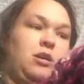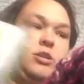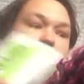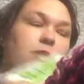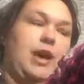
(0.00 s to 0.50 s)

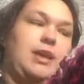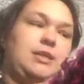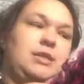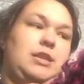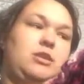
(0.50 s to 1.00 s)
So that
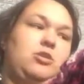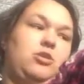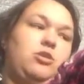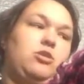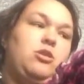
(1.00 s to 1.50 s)
is in
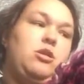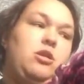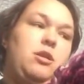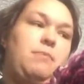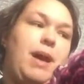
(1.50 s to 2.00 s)
her
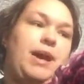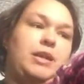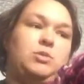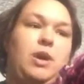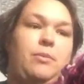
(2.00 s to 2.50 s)
bag
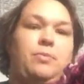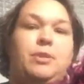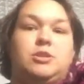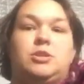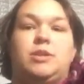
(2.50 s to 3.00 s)
as well.
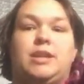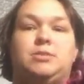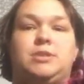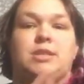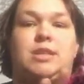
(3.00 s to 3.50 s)
So that's
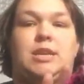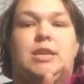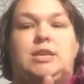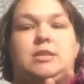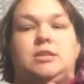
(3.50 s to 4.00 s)
what's in
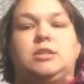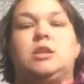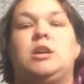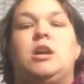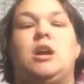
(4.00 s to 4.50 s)
Lincoln's
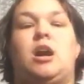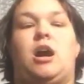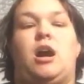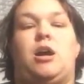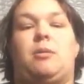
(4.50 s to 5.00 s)

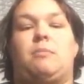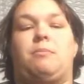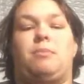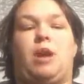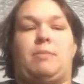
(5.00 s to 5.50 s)

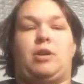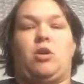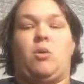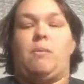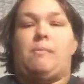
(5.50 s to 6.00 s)
coming
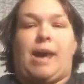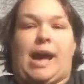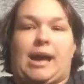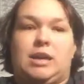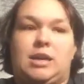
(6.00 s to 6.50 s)
home
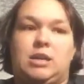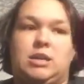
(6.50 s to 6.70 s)
bag.